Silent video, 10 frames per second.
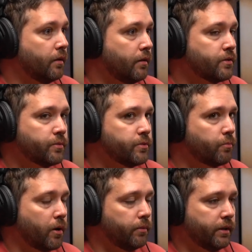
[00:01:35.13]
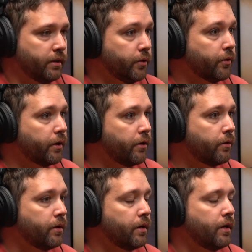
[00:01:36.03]
Mm-hmm. This was probably a year ago.
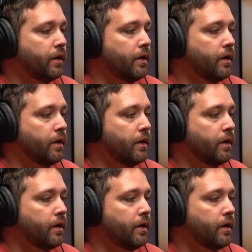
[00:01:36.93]
Okay.